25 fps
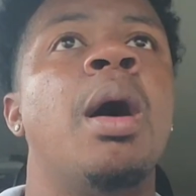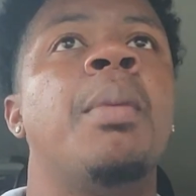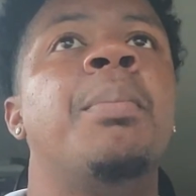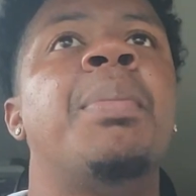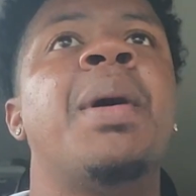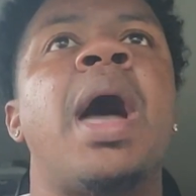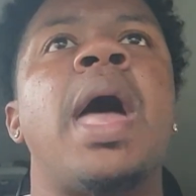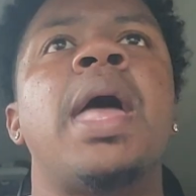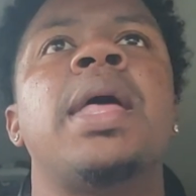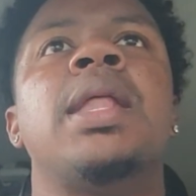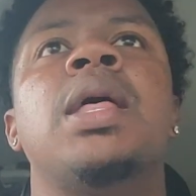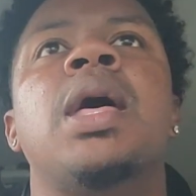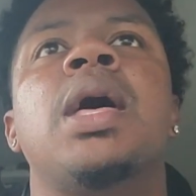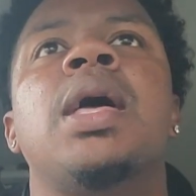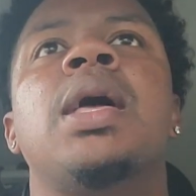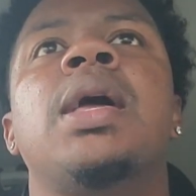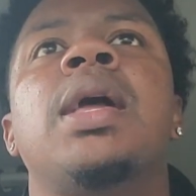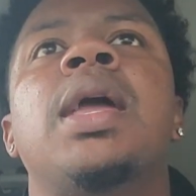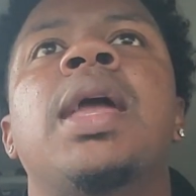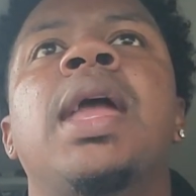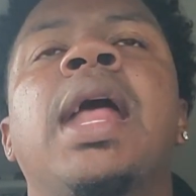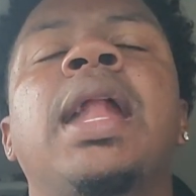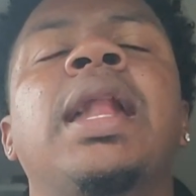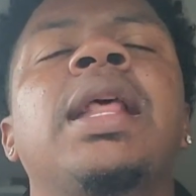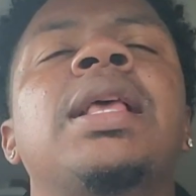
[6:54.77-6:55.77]
But
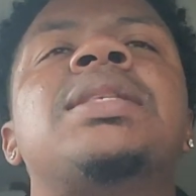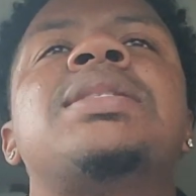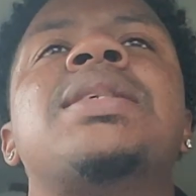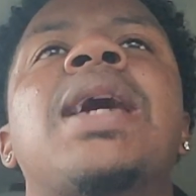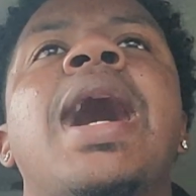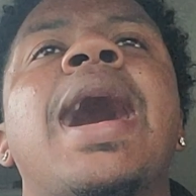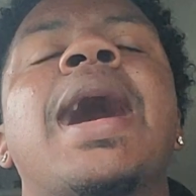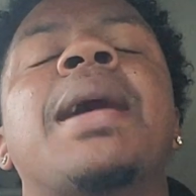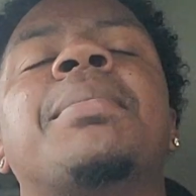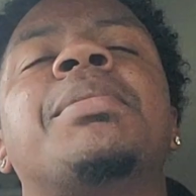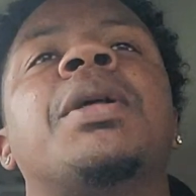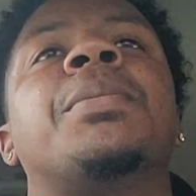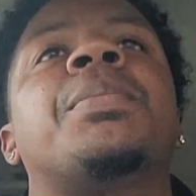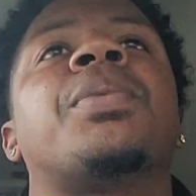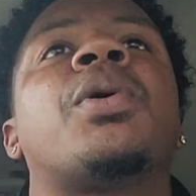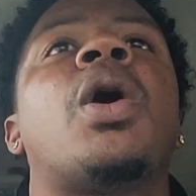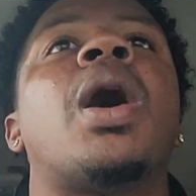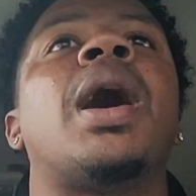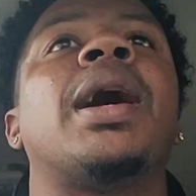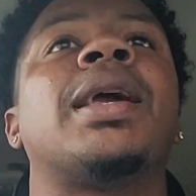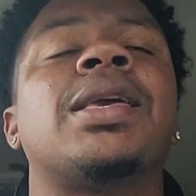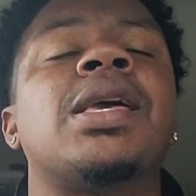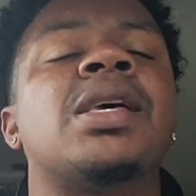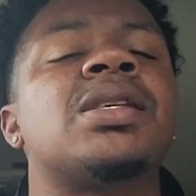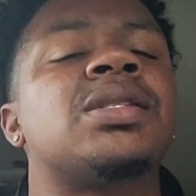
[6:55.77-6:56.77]
anytime
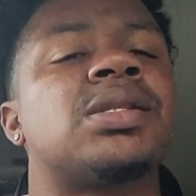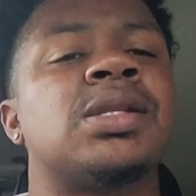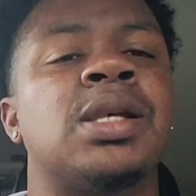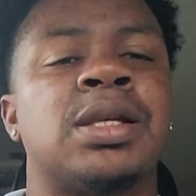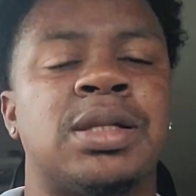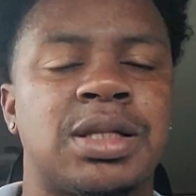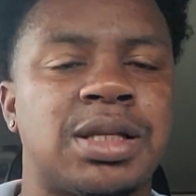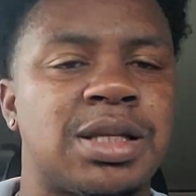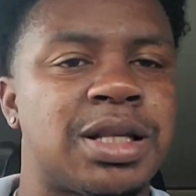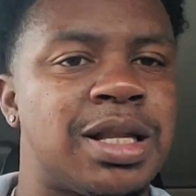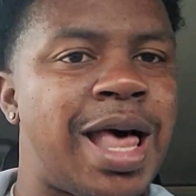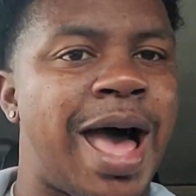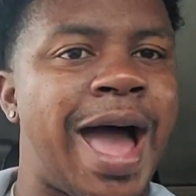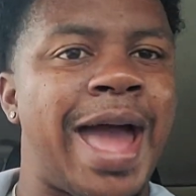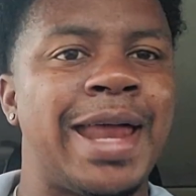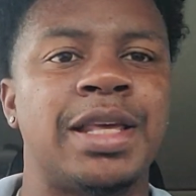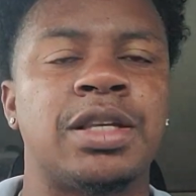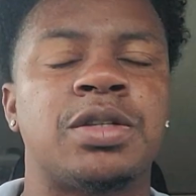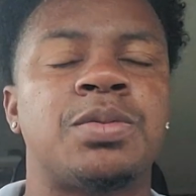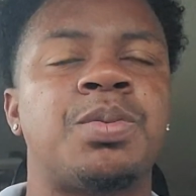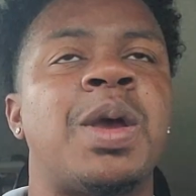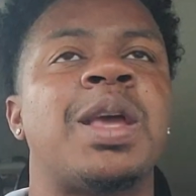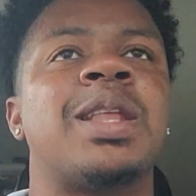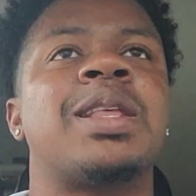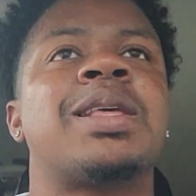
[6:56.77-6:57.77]
LeBron gets the
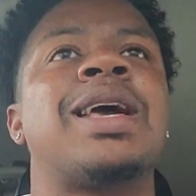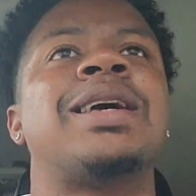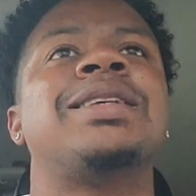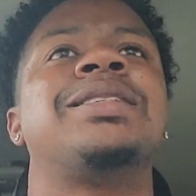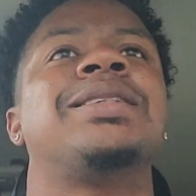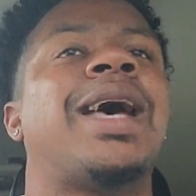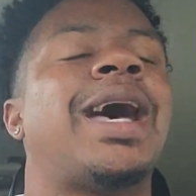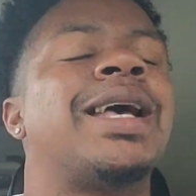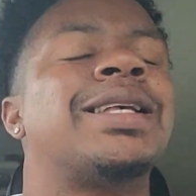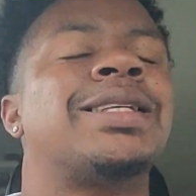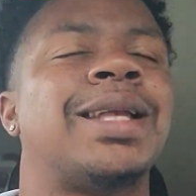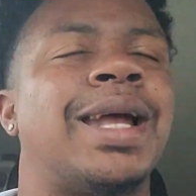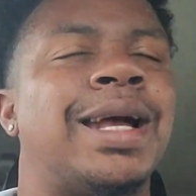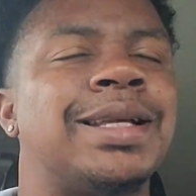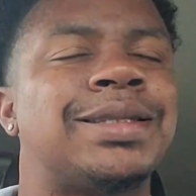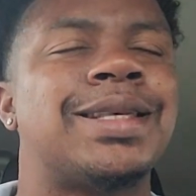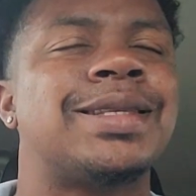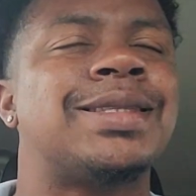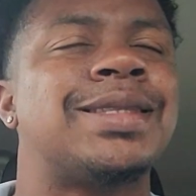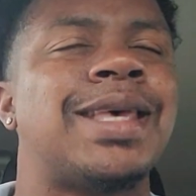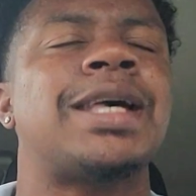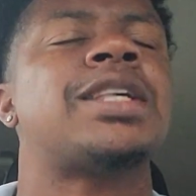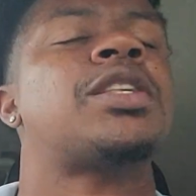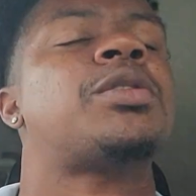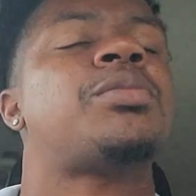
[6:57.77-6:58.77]
slightest bit, because that's a
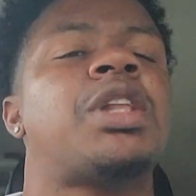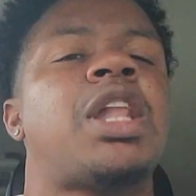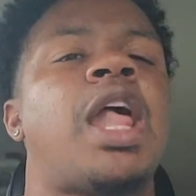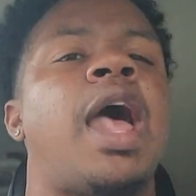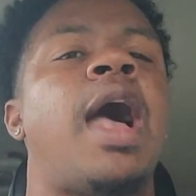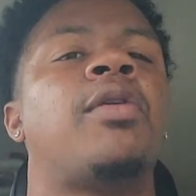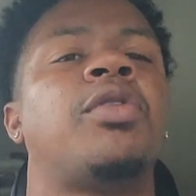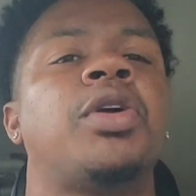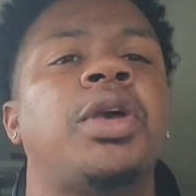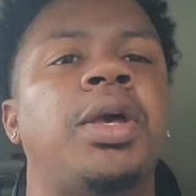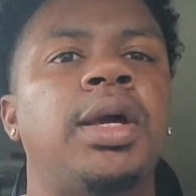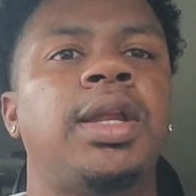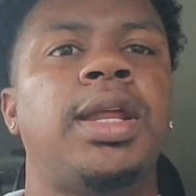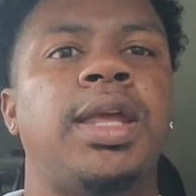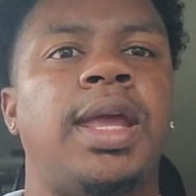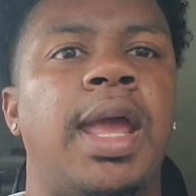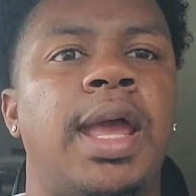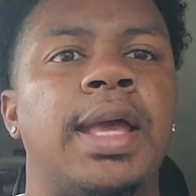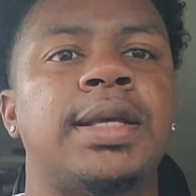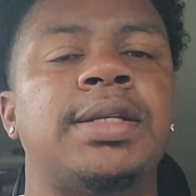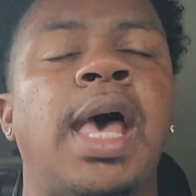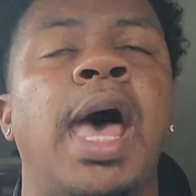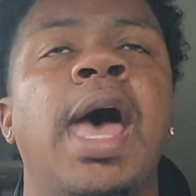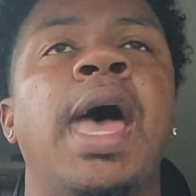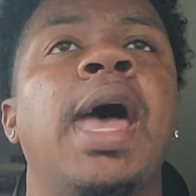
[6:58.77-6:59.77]
testament to how good he
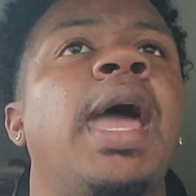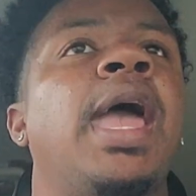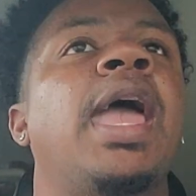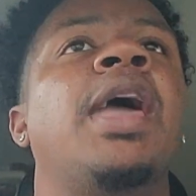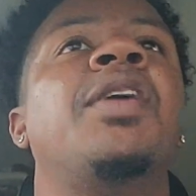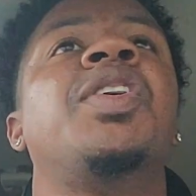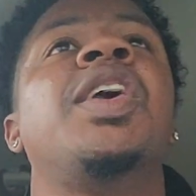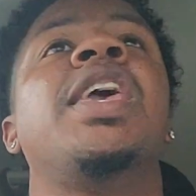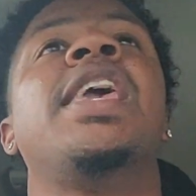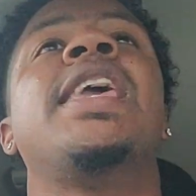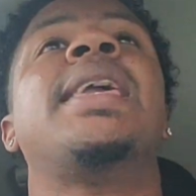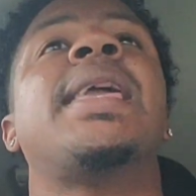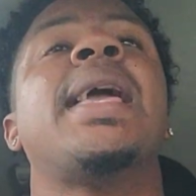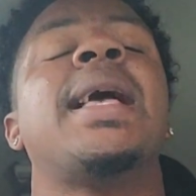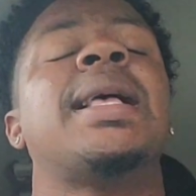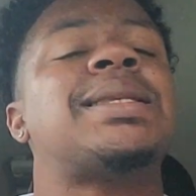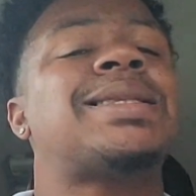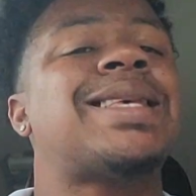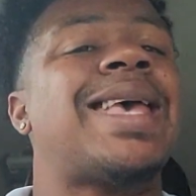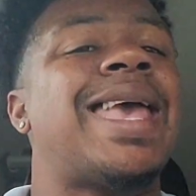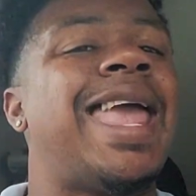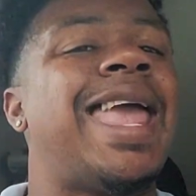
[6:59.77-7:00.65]
is. If he gets